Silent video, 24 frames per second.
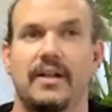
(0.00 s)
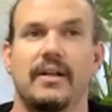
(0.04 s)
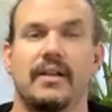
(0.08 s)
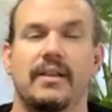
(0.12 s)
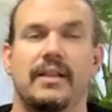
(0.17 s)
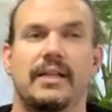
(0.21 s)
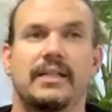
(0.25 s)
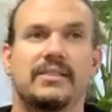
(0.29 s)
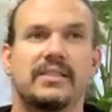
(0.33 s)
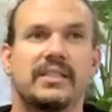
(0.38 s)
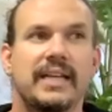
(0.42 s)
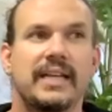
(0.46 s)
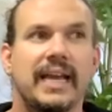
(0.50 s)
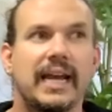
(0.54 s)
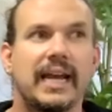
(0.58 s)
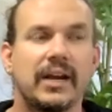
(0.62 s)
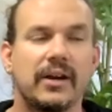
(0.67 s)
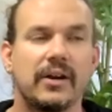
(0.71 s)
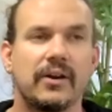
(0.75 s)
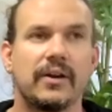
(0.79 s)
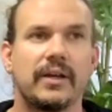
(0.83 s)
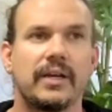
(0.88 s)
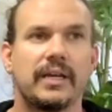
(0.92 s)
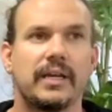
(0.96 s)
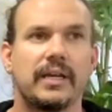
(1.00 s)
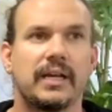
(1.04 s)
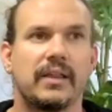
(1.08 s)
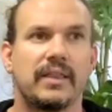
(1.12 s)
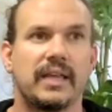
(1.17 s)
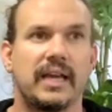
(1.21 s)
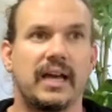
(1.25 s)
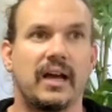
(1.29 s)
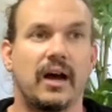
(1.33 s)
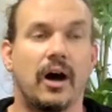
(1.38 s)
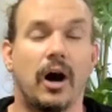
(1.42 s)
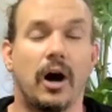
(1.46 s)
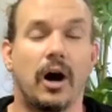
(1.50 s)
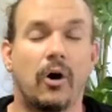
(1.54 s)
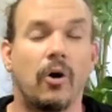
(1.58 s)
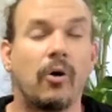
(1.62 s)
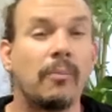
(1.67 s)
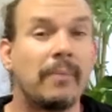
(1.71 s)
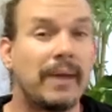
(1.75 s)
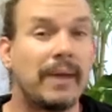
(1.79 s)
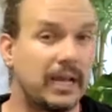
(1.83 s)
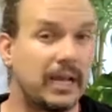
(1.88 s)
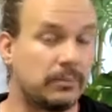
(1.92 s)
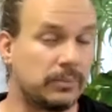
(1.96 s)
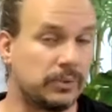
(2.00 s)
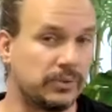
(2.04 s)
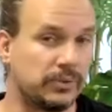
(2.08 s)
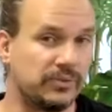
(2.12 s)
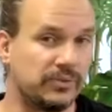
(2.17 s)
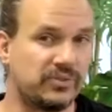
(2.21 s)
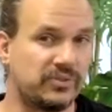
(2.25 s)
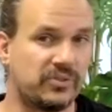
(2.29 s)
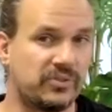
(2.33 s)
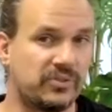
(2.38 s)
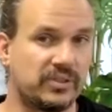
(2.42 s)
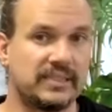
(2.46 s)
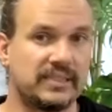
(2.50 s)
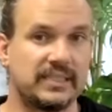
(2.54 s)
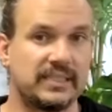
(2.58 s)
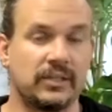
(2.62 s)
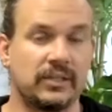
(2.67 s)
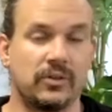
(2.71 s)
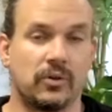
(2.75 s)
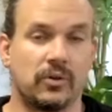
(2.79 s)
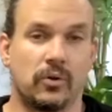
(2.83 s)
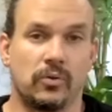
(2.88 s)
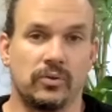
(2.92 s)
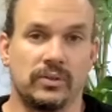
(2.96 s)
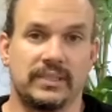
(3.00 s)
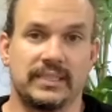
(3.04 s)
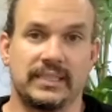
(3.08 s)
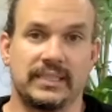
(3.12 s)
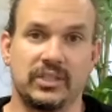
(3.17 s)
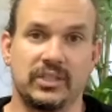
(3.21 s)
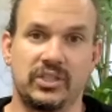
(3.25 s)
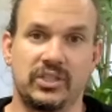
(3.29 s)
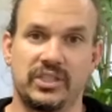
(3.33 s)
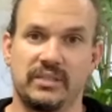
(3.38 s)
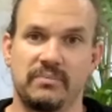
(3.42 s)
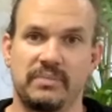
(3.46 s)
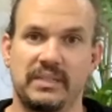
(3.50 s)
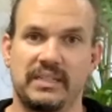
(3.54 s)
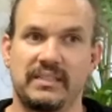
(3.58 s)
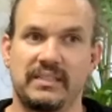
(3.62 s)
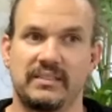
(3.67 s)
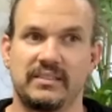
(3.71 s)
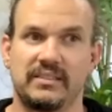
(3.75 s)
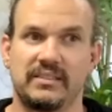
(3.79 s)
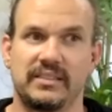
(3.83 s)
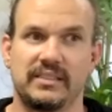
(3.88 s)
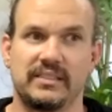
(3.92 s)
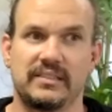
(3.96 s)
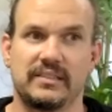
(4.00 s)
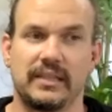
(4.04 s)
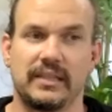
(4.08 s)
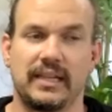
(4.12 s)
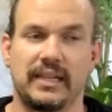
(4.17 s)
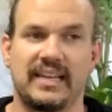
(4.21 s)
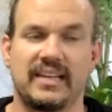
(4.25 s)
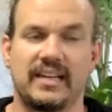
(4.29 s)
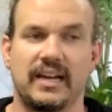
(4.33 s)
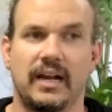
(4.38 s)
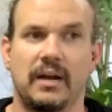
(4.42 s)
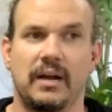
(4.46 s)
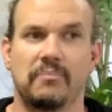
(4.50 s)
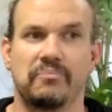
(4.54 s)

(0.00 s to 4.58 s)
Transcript: That's an area that all mammals tend to hold tension because it's like